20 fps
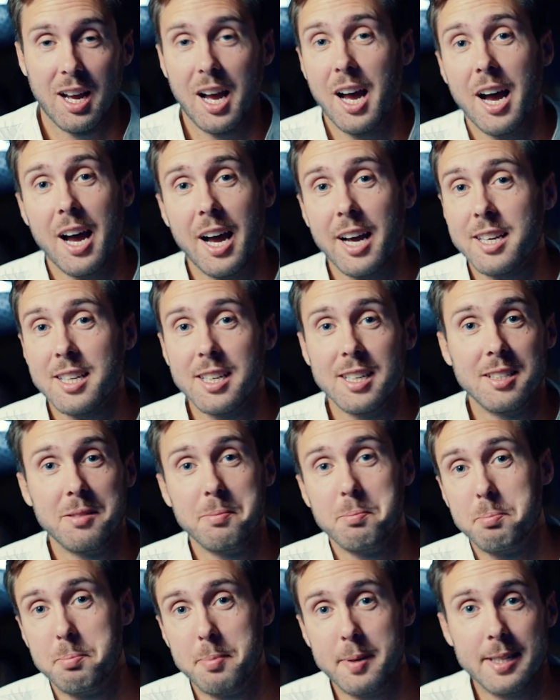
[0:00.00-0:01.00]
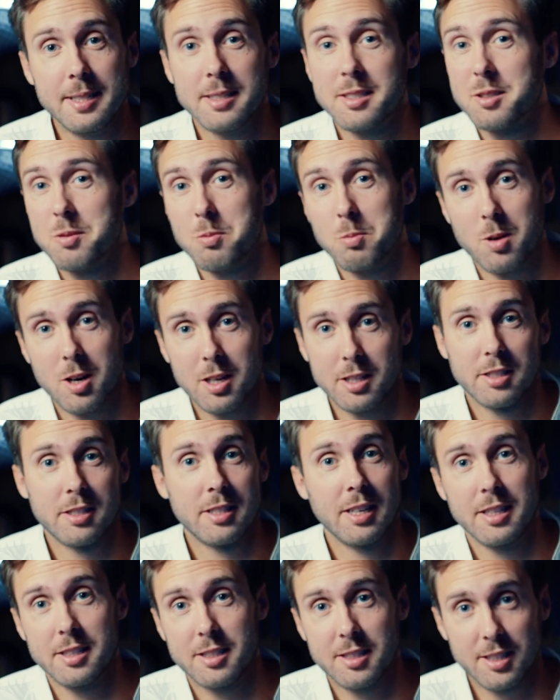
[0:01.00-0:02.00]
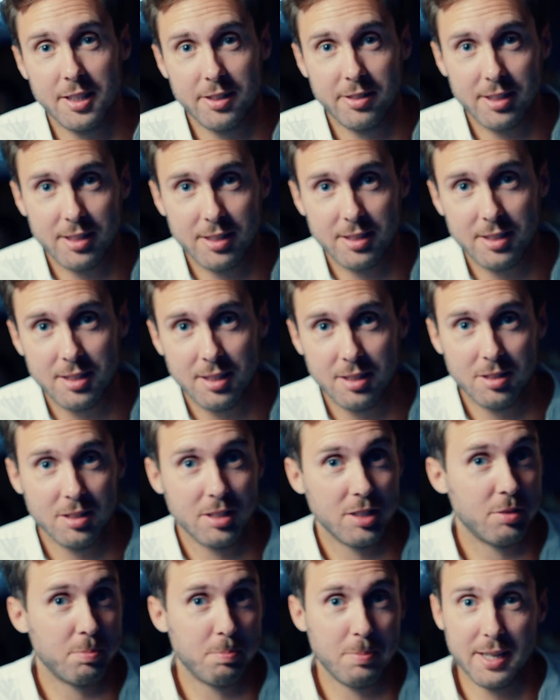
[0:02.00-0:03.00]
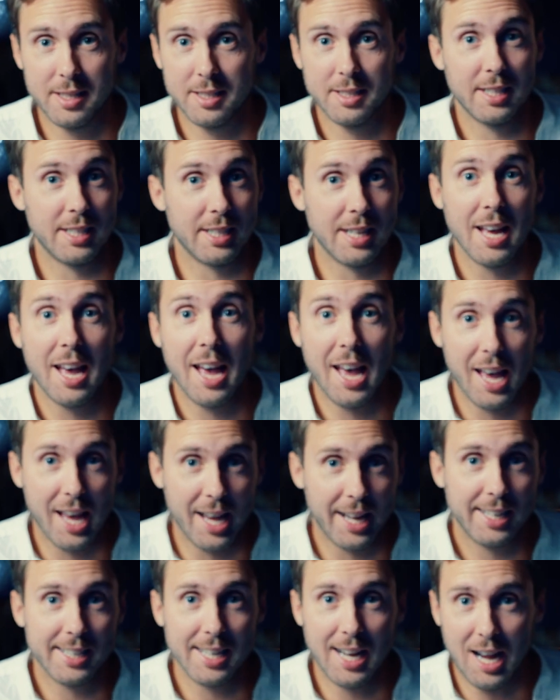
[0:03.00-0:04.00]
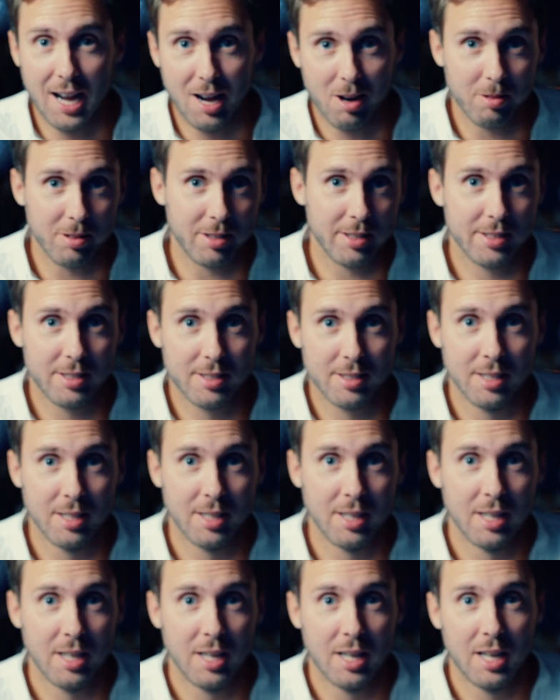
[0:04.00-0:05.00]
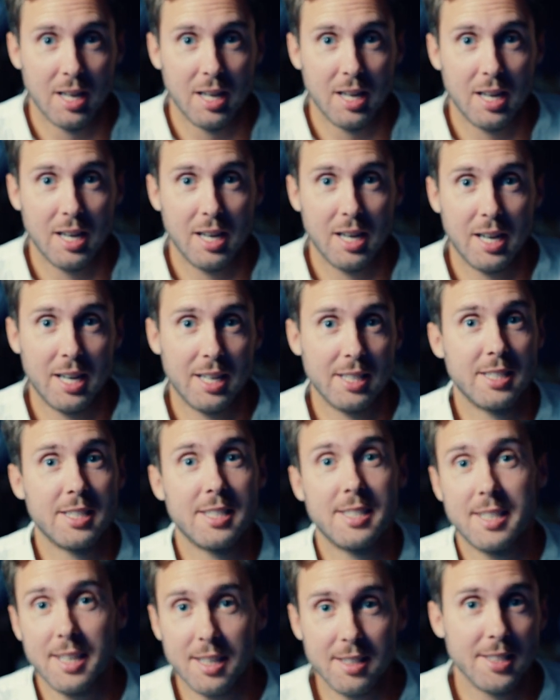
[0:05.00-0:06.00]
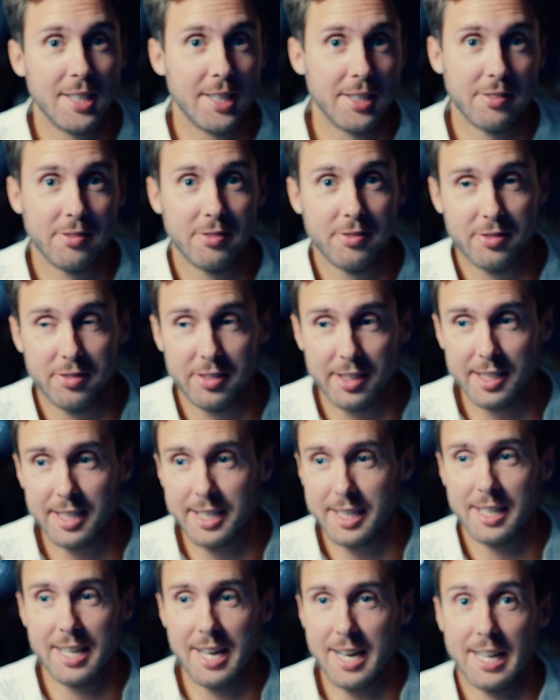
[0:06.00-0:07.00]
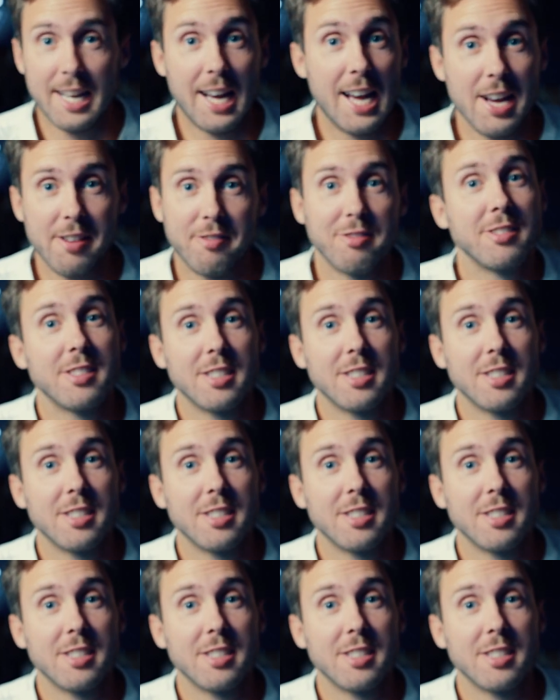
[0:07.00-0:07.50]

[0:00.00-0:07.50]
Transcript: I can binge watch a series spending 8 hours and still not feeling like I have